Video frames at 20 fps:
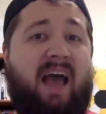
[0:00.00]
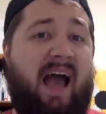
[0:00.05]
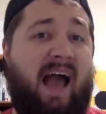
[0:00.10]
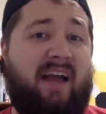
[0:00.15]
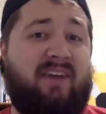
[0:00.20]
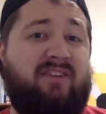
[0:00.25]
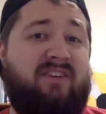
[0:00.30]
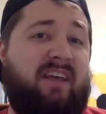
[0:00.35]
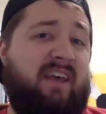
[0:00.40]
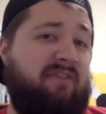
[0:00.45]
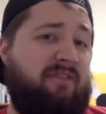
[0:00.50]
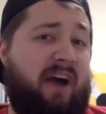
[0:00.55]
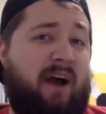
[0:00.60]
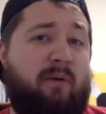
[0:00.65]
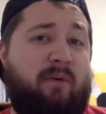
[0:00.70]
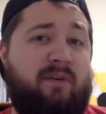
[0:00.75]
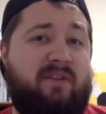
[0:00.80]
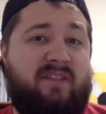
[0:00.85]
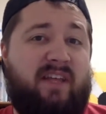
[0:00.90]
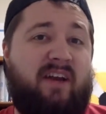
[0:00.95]
actually, if I
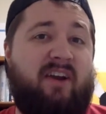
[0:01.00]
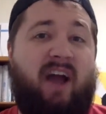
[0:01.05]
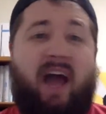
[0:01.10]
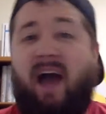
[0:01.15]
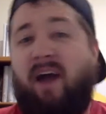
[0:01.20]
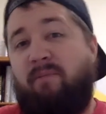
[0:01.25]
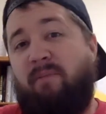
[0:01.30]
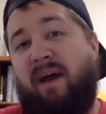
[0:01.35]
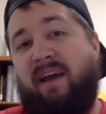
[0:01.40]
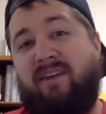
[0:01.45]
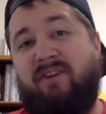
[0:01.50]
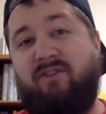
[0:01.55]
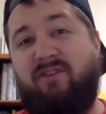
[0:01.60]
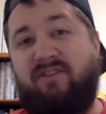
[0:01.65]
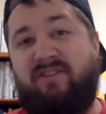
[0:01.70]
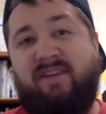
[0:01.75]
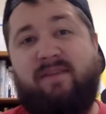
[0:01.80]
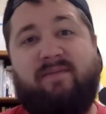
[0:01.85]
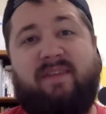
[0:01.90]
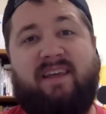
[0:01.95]
was there, I might do
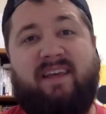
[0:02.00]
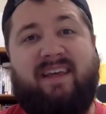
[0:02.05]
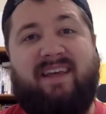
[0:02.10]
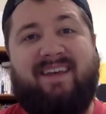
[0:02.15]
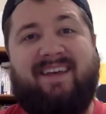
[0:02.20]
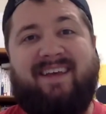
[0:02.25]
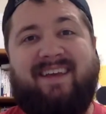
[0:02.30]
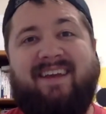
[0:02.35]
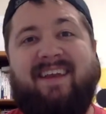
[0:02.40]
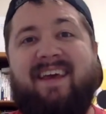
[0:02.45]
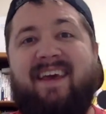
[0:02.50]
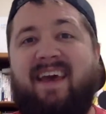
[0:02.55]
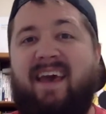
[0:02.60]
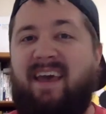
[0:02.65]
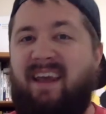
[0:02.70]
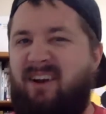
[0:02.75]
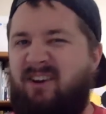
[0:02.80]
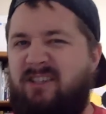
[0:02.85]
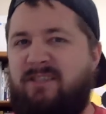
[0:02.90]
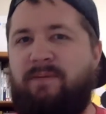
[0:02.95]
the same thing he did,
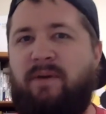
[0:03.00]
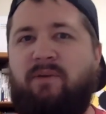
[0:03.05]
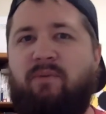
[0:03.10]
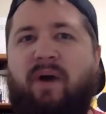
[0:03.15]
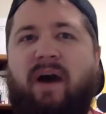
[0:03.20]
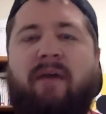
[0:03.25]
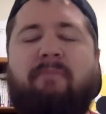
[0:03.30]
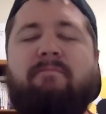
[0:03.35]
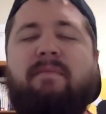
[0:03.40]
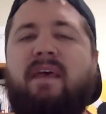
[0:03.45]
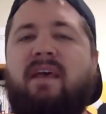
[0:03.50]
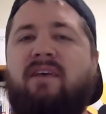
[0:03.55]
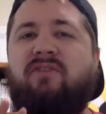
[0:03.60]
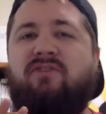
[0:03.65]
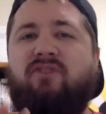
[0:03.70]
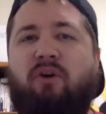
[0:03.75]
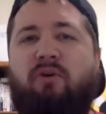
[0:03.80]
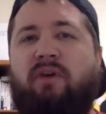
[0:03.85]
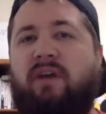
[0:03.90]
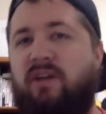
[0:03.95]
and I'll explain why.
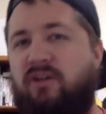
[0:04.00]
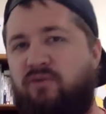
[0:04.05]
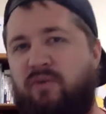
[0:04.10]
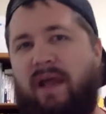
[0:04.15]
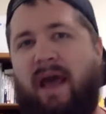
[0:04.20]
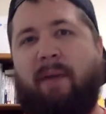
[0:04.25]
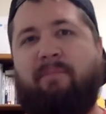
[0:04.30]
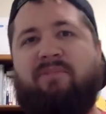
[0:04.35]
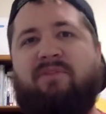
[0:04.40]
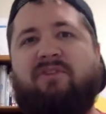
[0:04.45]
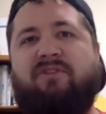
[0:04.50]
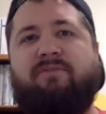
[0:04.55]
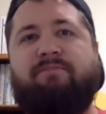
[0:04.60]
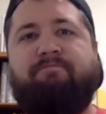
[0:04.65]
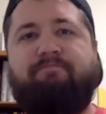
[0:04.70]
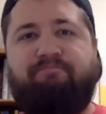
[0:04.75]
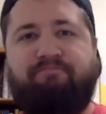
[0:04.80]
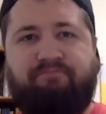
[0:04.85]
So here's what happens.